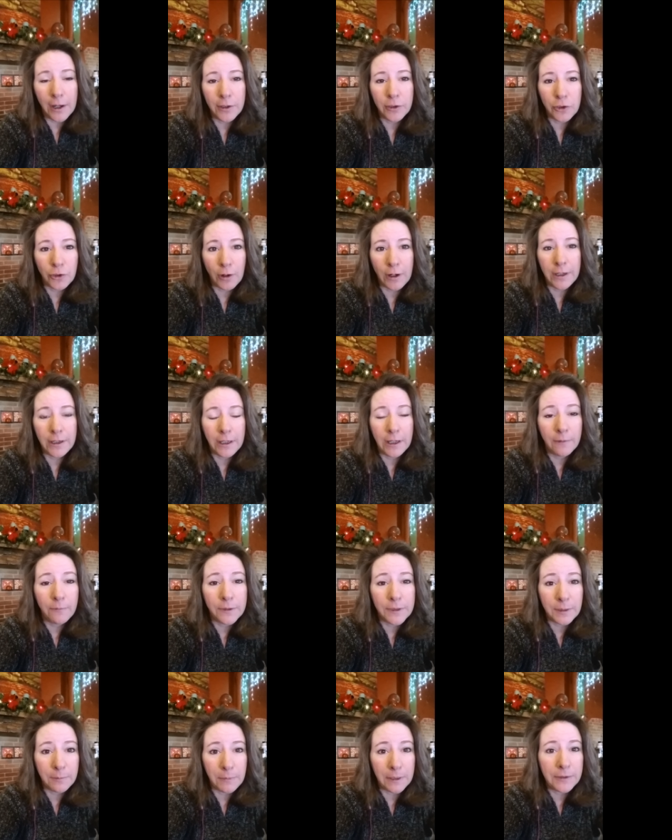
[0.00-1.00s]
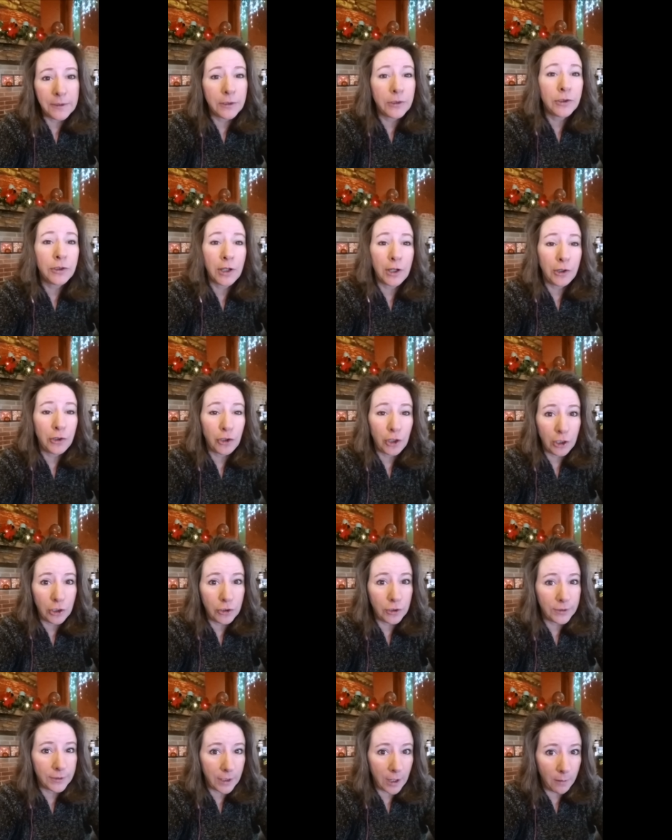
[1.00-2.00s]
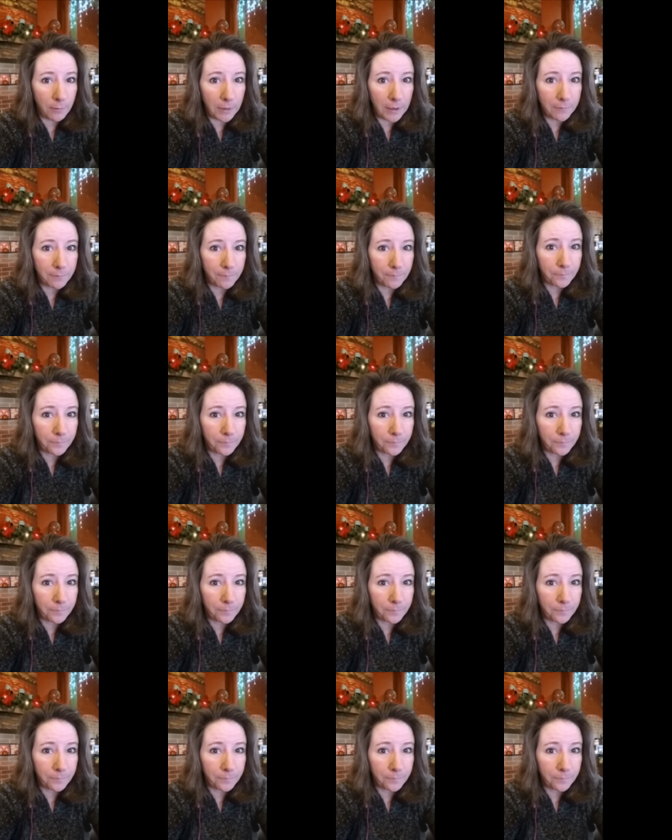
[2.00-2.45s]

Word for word: is trying to give us a message that a change is coming,